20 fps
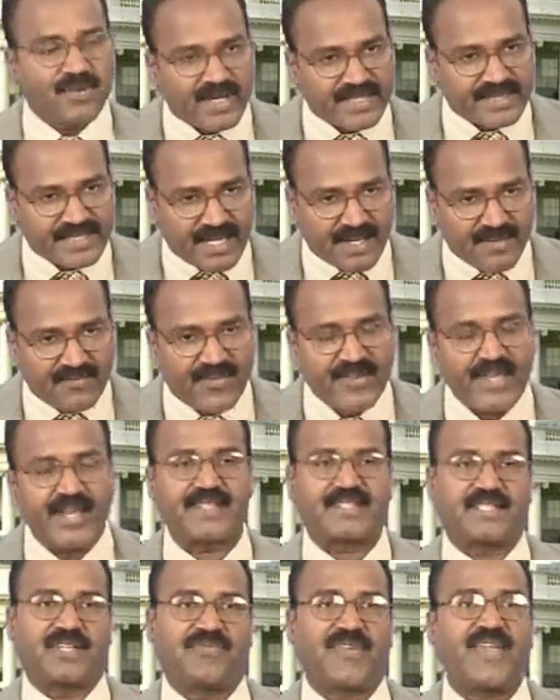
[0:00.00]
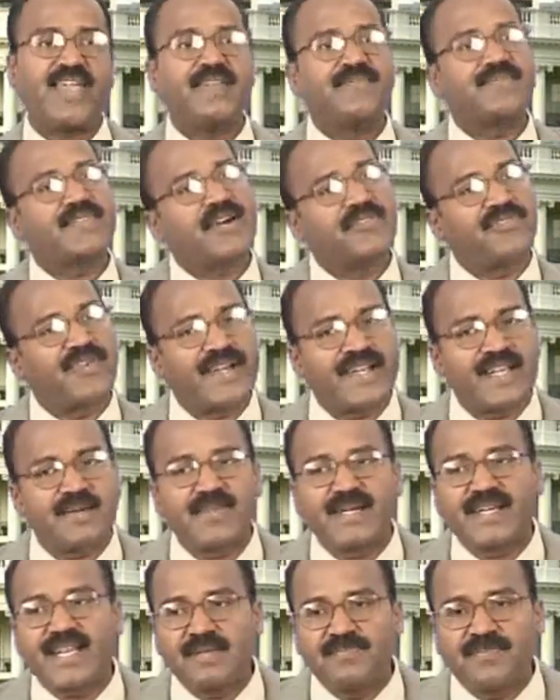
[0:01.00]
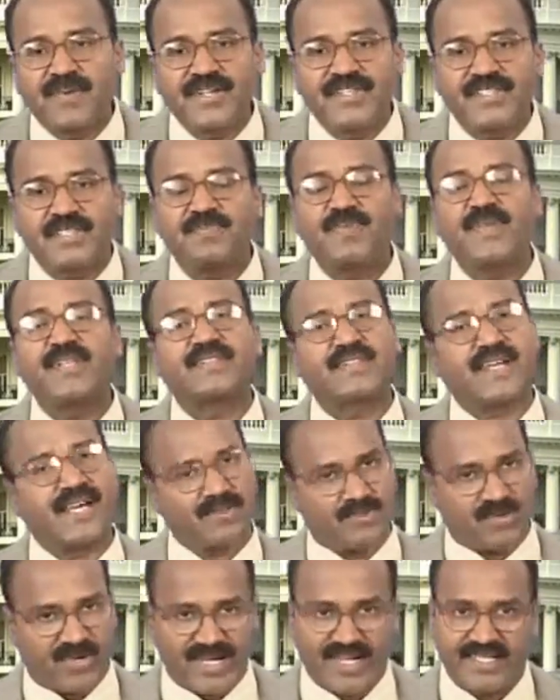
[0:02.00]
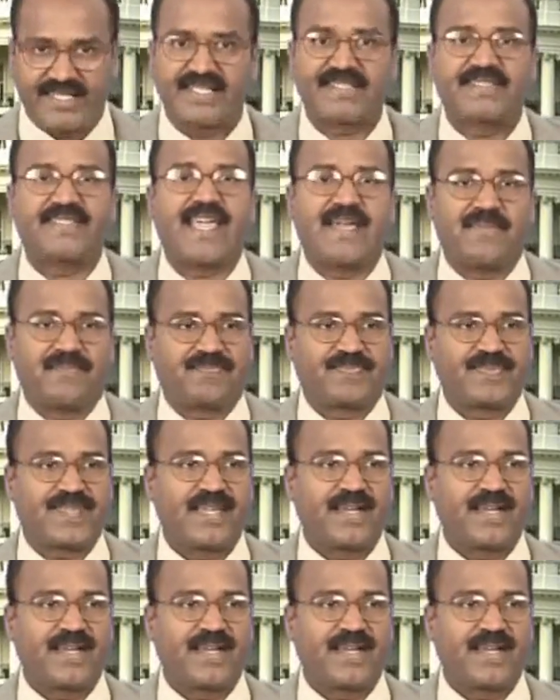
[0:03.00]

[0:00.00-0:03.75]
The philosophy, the fundamental principles are one and the same.